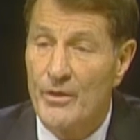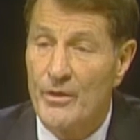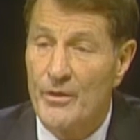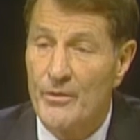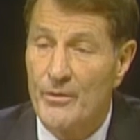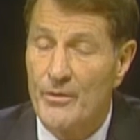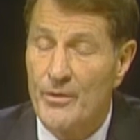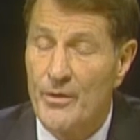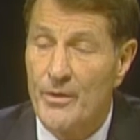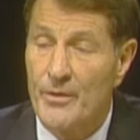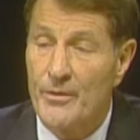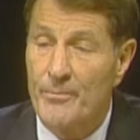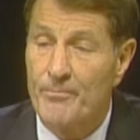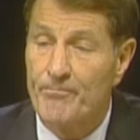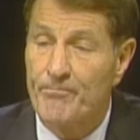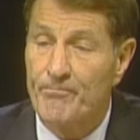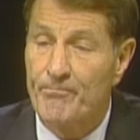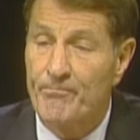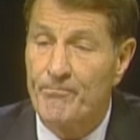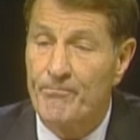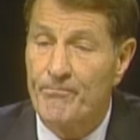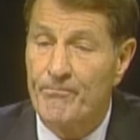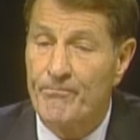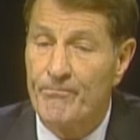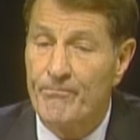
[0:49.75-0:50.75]
learned.
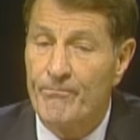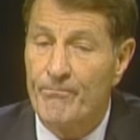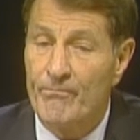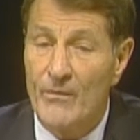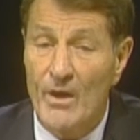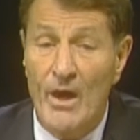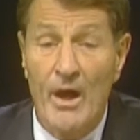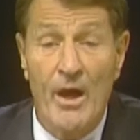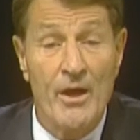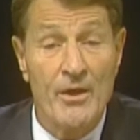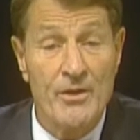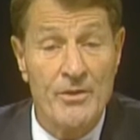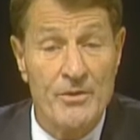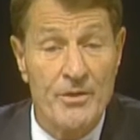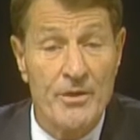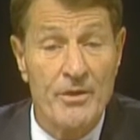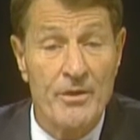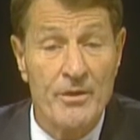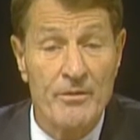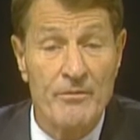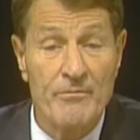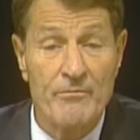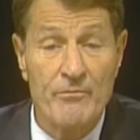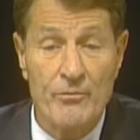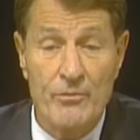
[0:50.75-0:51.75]

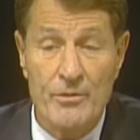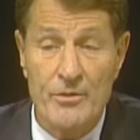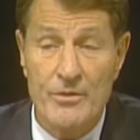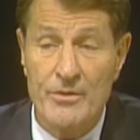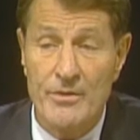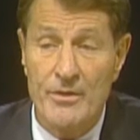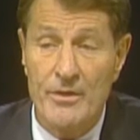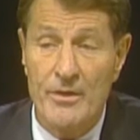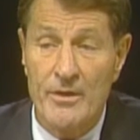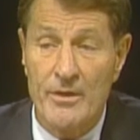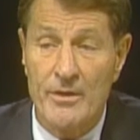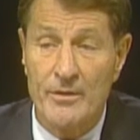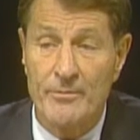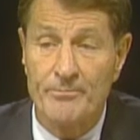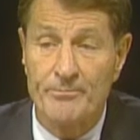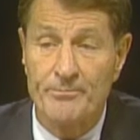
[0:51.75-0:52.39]
Isaiah foresaw it.